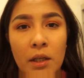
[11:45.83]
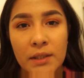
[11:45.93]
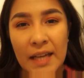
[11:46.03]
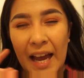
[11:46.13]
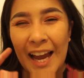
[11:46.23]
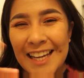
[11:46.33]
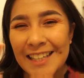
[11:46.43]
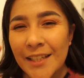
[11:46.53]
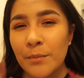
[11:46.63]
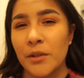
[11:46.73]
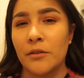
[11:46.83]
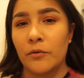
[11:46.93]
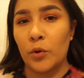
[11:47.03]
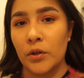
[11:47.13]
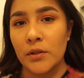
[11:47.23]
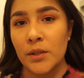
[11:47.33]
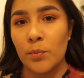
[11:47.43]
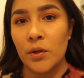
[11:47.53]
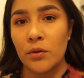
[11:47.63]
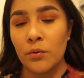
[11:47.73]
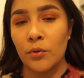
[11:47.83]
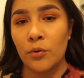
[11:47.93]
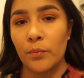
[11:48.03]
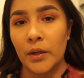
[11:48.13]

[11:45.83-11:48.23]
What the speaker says: tiny bit of oil seeping through.